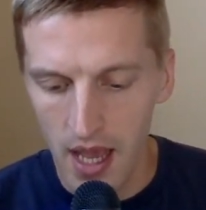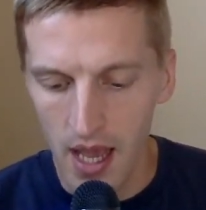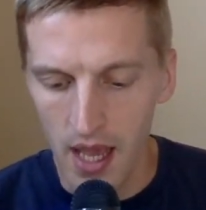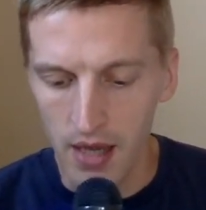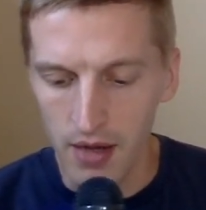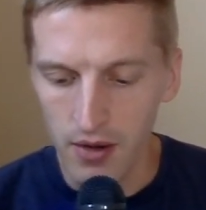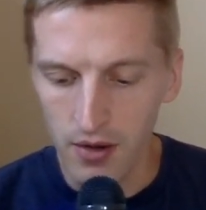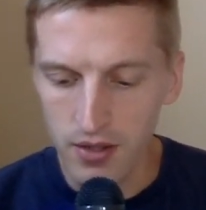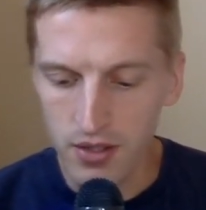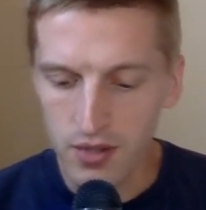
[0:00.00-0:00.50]

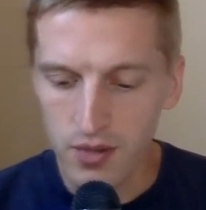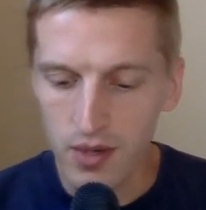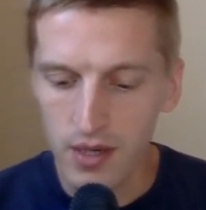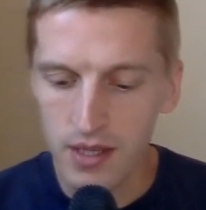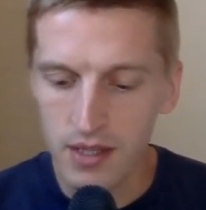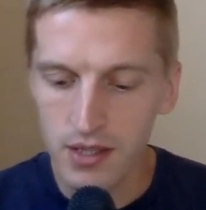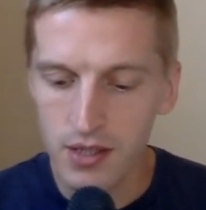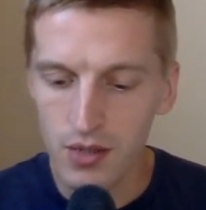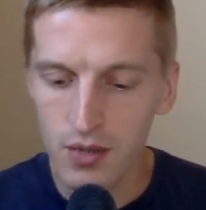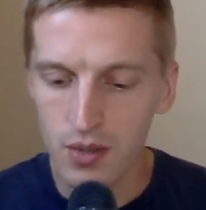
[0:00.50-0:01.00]
And you also want
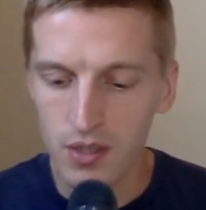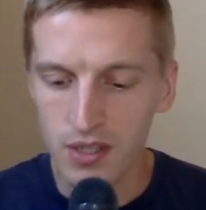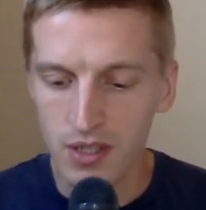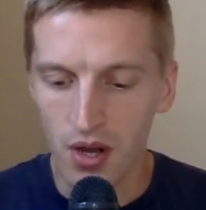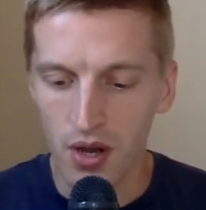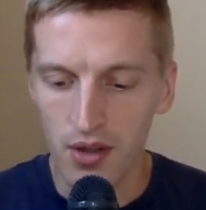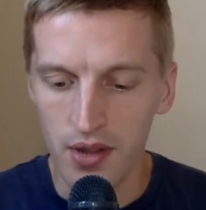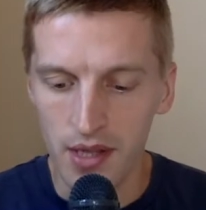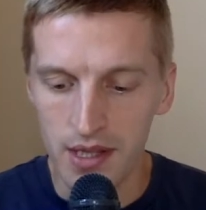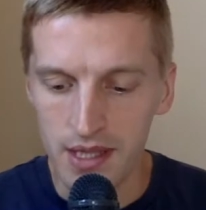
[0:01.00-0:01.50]
to do what's
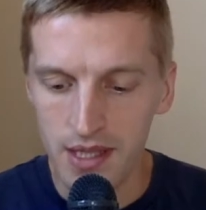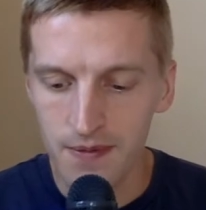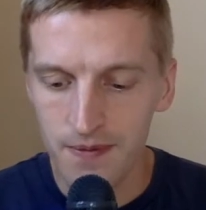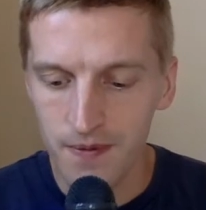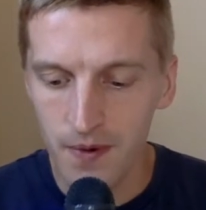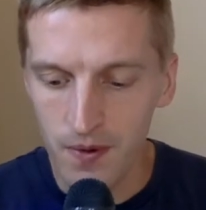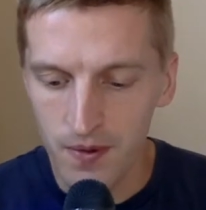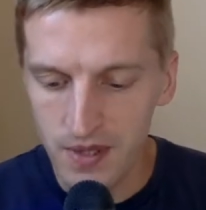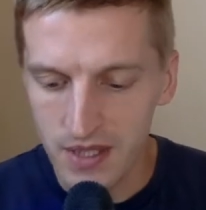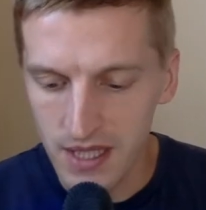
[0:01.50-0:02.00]
called a
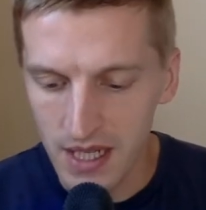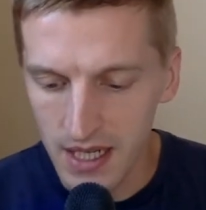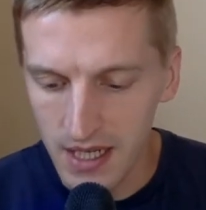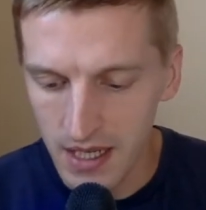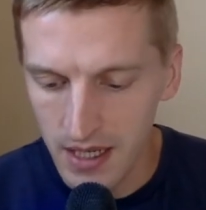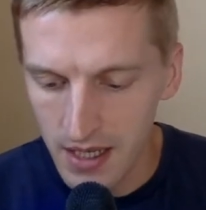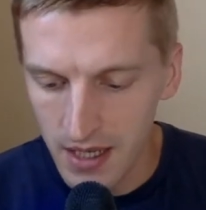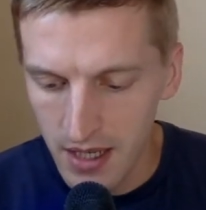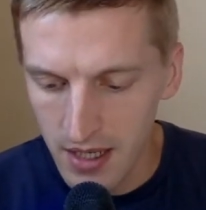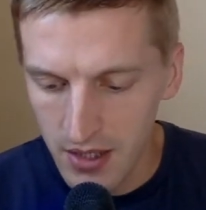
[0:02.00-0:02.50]

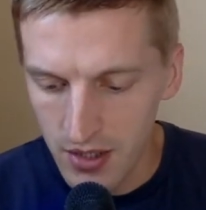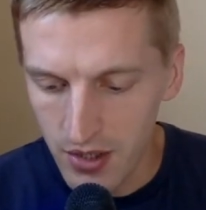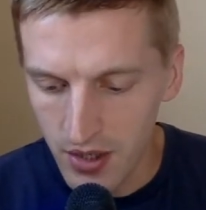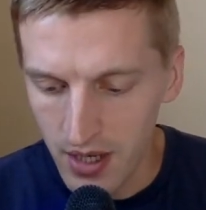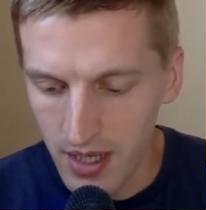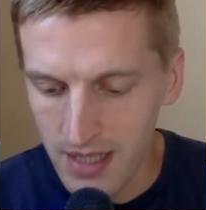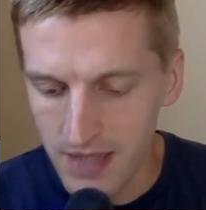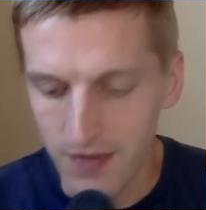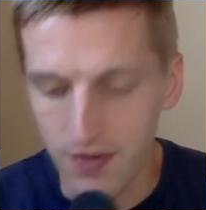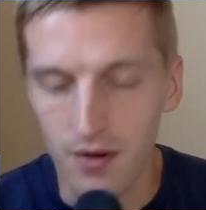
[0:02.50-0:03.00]
lymphocyte
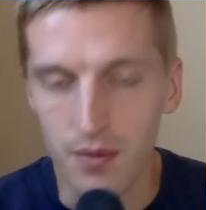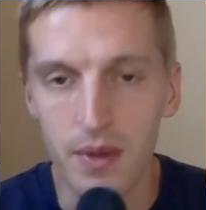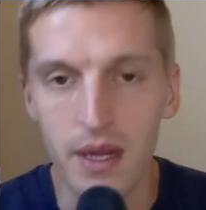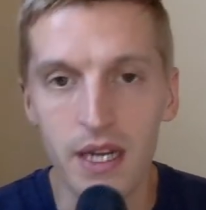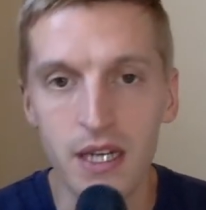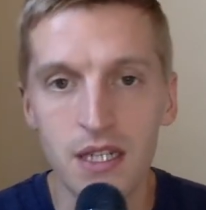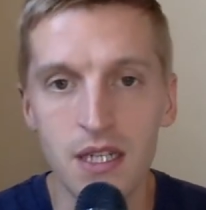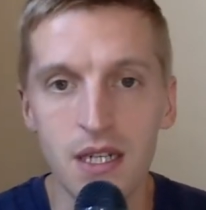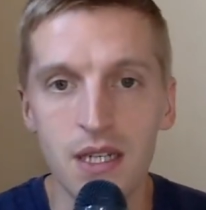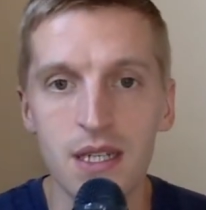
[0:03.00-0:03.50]

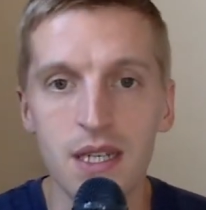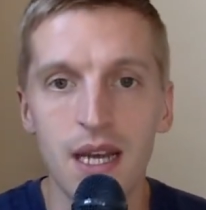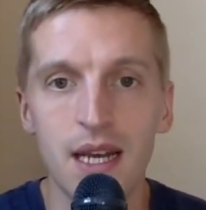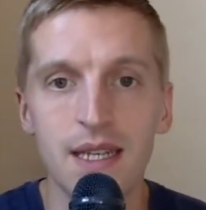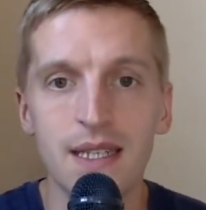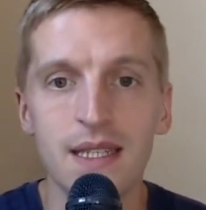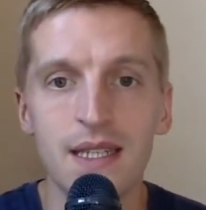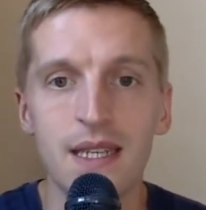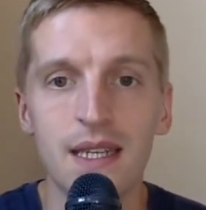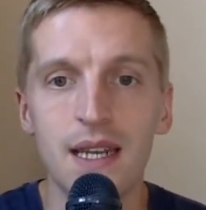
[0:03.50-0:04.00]
transformation
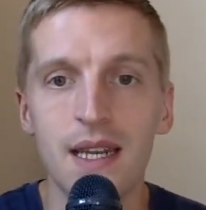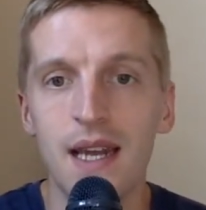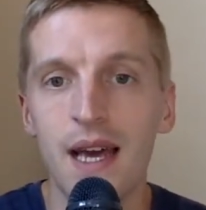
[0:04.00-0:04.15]
testing.